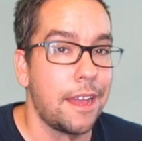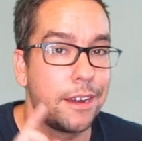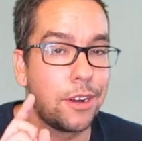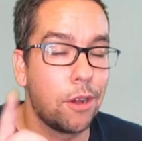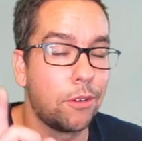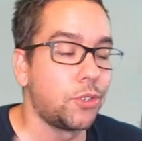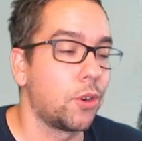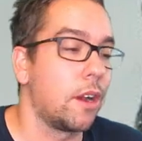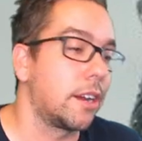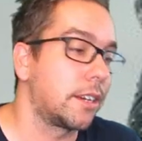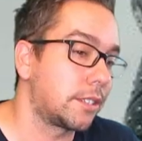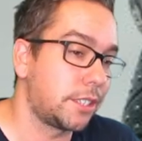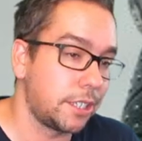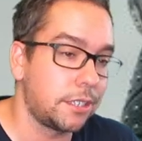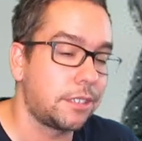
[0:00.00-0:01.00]
No
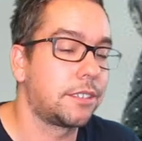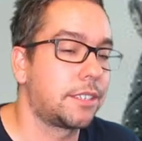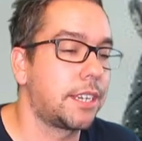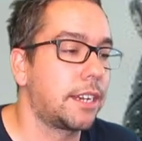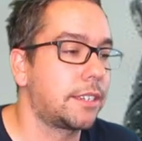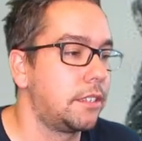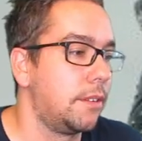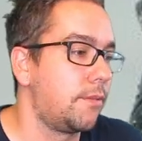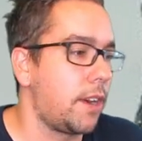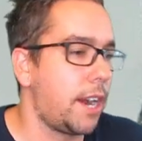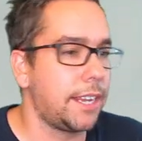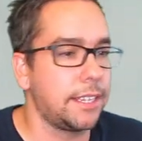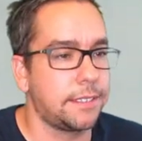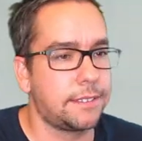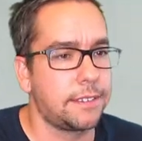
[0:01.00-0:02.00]
drugs, just the sex and the
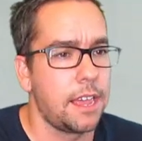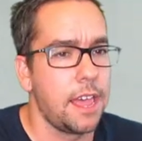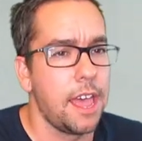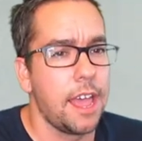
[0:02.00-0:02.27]
violence.